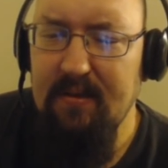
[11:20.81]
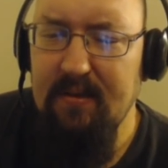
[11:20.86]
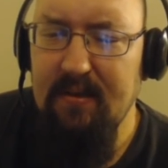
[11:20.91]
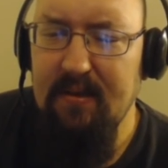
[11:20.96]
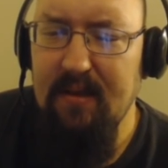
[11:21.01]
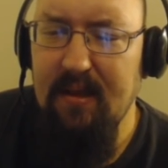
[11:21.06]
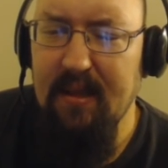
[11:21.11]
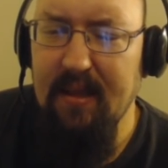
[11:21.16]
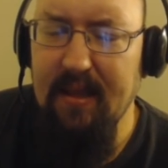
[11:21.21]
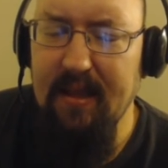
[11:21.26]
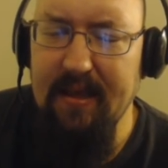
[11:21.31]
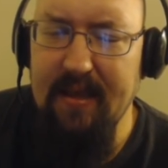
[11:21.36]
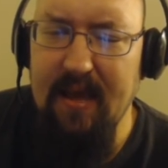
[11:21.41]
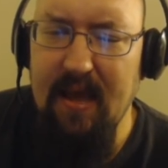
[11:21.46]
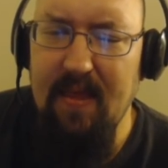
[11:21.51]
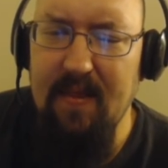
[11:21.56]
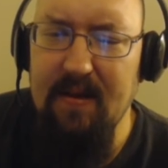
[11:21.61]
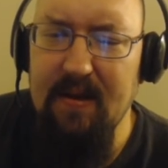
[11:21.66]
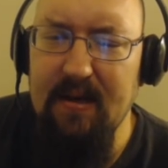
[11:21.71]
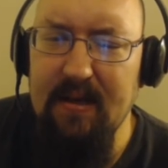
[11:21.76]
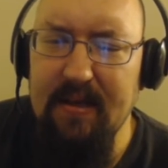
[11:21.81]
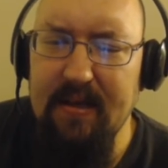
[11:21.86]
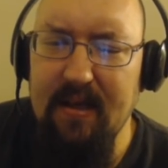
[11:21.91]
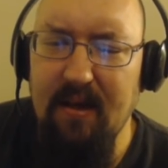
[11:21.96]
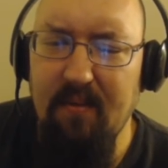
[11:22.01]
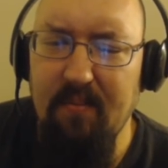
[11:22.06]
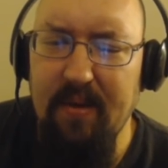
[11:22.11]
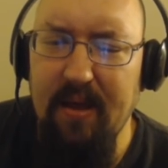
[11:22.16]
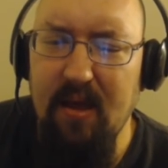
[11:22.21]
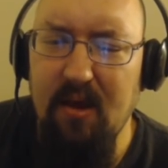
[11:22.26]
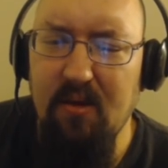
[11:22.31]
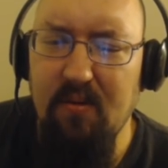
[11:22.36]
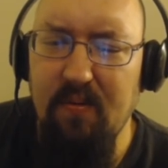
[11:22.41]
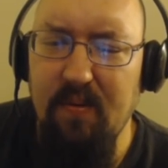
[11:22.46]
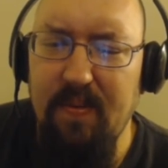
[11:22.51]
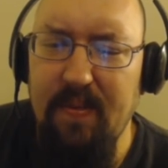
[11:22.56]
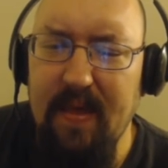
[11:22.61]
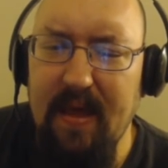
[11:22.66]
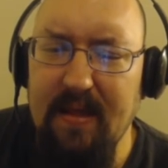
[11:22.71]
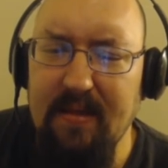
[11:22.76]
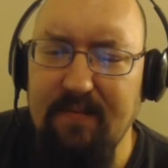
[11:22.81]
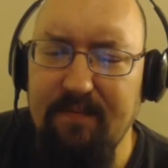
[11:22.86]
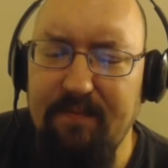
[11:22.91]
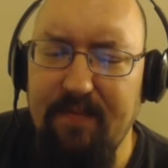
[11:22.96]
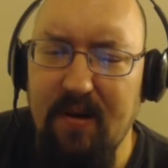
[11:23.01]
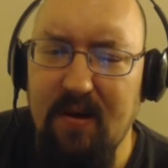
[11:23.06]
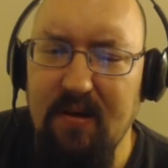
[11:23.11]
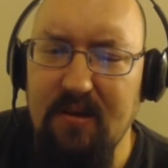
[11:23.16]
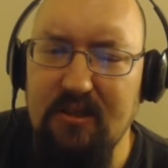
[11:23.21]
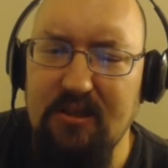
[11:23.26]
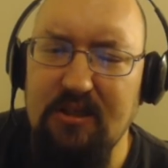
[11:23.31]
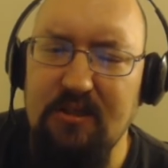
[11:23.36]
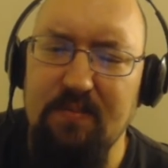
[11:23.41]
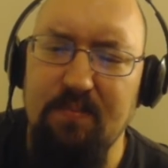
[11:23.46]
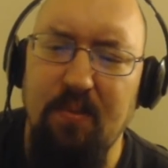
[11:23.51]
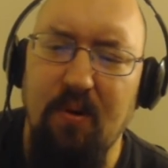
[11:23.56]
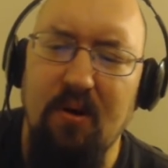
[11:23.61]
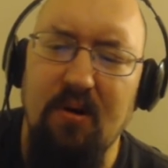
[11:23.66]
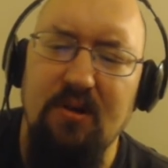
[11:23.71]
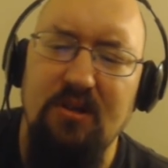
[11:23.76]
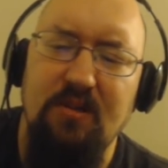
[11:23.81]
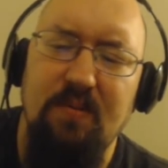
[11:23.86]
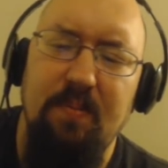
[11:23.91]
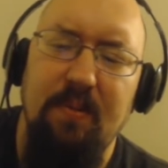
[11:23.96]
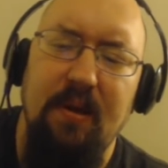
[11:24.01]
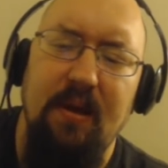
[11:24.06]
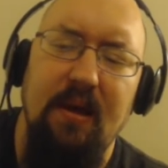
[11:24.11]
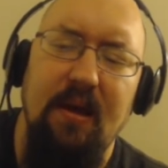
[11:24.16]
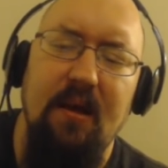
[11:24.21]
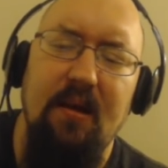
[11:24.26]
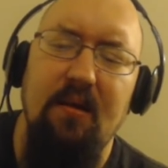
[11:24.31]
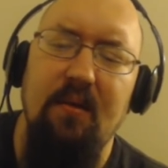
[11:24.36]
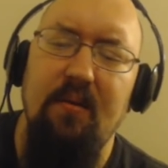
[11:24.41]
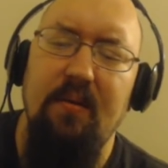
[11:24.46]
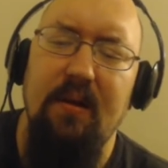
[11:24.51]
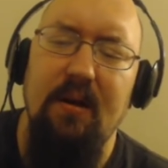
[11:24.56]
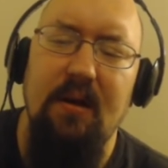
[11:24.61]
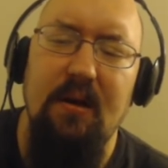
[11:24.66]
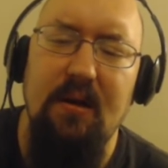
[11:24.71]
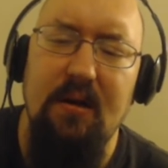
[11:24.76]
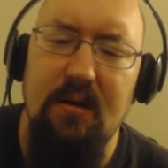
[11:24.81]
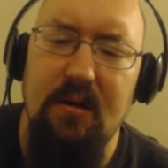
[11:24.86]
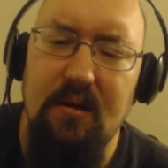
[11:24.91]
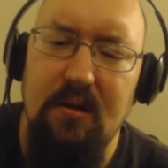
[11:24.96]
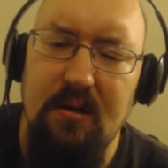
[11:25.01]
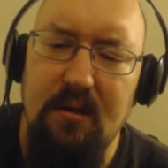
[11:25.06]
I like how they're going to come out with that very sparse piano there.